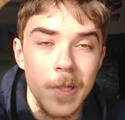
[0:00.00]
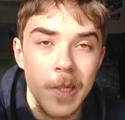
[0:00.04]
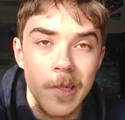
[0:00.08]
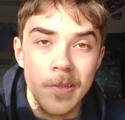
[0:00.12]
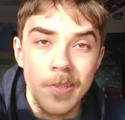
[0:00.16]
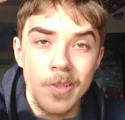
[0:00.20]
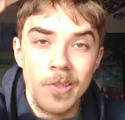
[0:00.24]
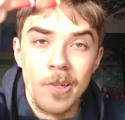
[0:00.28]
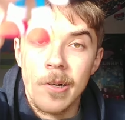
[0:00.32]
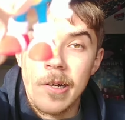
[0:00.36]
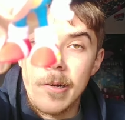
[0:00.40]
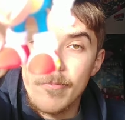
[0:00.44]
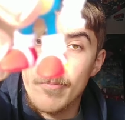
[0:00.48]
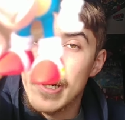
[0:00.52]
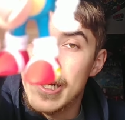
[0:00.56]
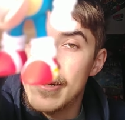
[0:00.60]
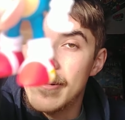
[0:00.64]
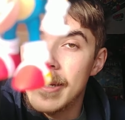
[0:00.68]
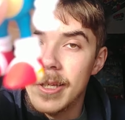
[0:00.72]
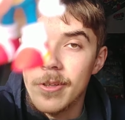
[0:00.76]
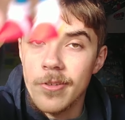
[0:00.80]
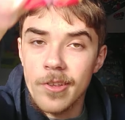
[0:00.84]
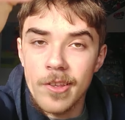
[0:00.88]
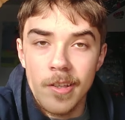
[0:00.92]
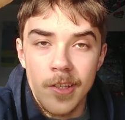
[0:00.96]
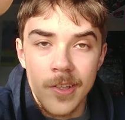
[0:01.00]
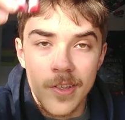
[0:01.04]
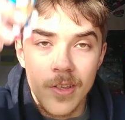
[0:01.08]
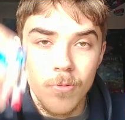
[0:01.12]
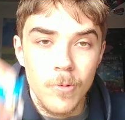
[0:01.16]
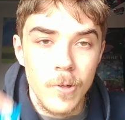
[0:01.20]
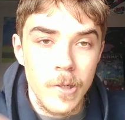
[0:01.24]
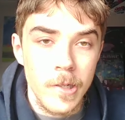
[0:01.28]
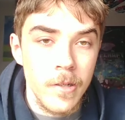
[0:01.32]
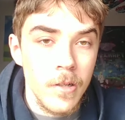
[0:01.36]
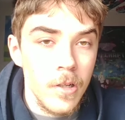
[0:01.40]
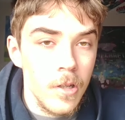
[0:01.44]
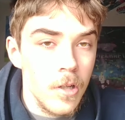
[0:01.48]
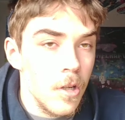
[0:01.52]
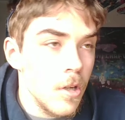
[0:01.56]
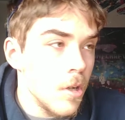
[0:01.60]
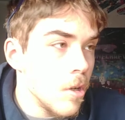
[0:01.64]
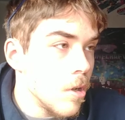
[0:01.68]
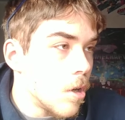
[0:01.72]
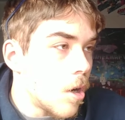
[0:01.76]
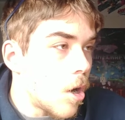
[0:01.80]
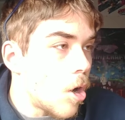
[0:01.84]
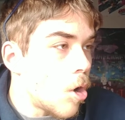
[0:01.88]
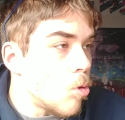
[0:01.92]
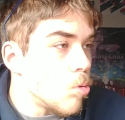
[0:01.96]
better. So I'll probably use this one.
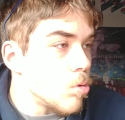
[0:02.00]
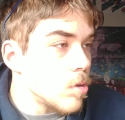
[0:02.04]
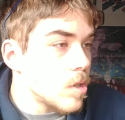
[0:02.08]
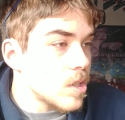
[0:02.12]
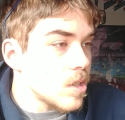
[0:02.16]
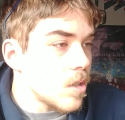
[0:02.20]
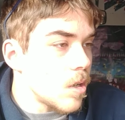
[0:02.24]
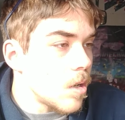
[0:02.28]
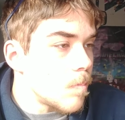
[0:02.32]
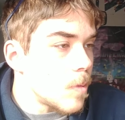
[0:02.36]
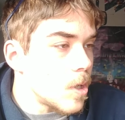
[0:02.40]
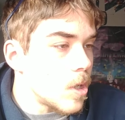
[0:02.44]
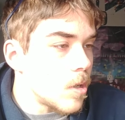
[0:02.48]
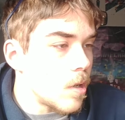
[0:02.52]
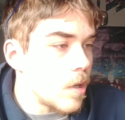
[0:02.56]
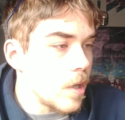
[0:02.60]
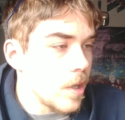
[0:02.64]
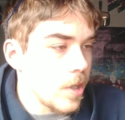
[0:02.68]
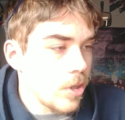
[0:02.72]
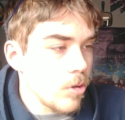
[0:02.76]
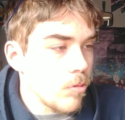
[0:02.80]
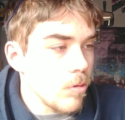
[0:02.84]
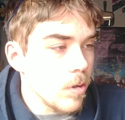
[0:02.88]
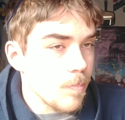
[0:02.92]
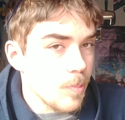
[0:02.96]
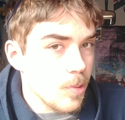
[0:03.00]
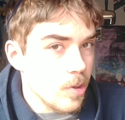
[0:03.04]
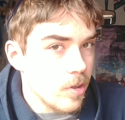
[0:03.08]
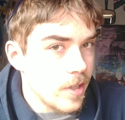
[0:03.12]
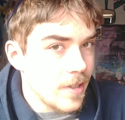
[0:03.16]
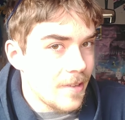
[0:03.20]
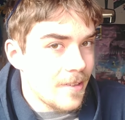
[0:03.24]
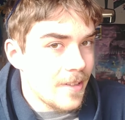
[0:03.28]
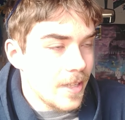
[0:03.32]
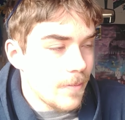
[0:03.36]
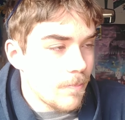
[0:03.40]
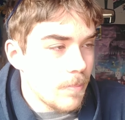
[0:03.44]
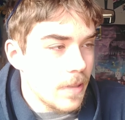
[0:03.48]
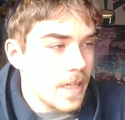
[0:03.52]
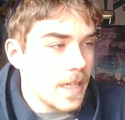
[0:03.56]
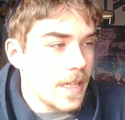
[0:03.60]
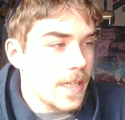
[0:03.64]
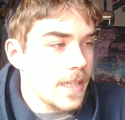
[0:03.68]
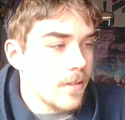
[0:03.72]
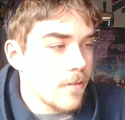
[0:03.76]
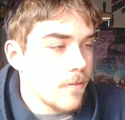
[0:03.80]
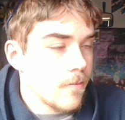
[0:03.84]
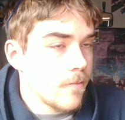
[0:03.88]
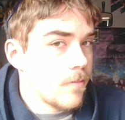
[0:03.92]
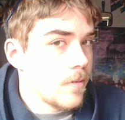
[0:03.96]
Oh, come on! You're replacing
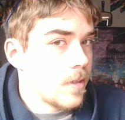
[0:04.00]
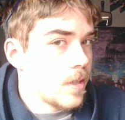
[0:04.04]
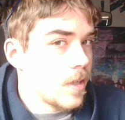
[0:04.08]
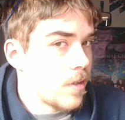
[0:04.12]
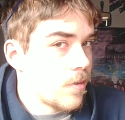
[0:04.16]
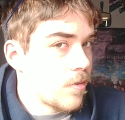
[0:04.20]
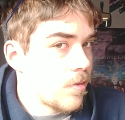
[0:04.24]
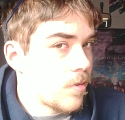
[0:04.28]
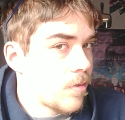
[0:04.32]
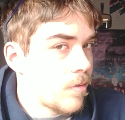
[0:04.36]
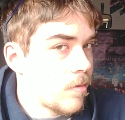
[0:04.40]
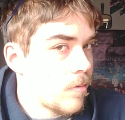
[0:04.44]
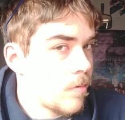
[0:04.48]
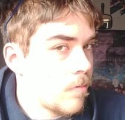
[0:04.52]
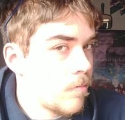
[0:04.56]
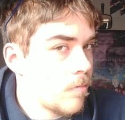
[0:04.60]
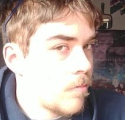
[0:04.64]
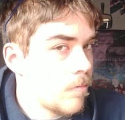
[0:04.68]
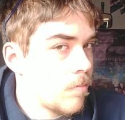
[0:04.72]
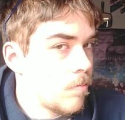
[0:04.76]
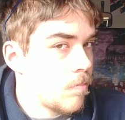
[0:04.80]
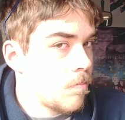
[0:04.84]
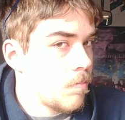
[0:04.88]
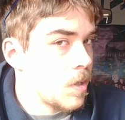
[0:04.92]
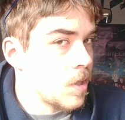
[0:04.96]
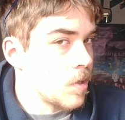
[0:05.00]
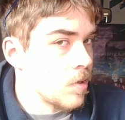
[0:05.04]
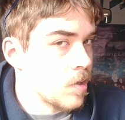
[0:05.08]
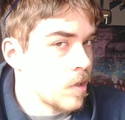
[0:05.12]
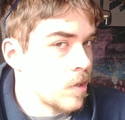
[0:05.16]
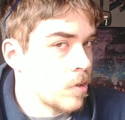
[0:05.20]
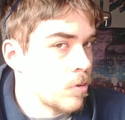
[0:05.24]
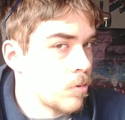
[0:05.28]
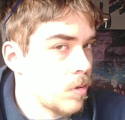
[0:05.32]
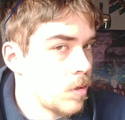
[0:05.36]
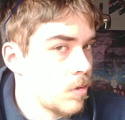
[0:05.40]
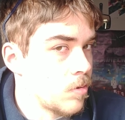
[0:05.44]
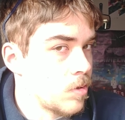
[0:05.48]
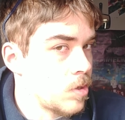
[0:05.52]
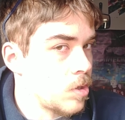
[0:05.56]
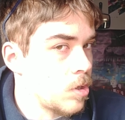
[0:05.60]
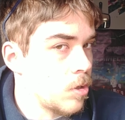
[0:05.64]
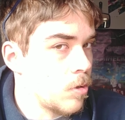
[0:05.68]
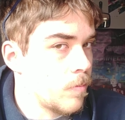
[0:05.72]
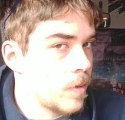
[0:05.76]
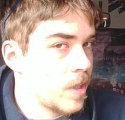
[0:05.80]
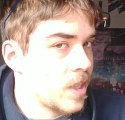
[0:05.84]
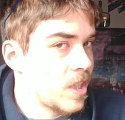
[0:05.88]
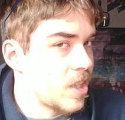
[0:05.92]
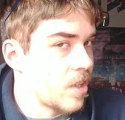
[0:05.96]
me? Yes because I know you just
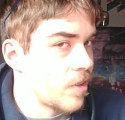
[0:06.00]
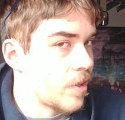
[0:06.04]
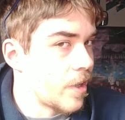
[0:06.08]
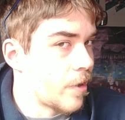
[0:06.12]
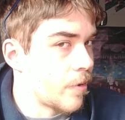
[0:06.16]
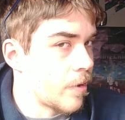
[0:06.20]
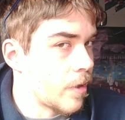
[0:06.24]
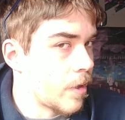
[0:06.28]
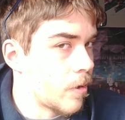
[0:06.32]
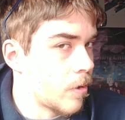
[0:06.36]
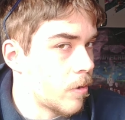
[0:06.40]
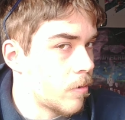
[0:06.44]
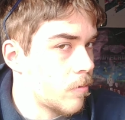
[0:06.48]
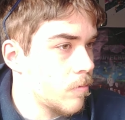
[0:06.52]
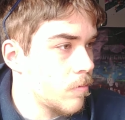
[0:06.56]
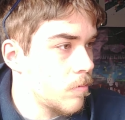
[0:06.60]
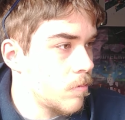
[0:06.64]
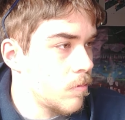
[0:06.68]
told me, get out of here.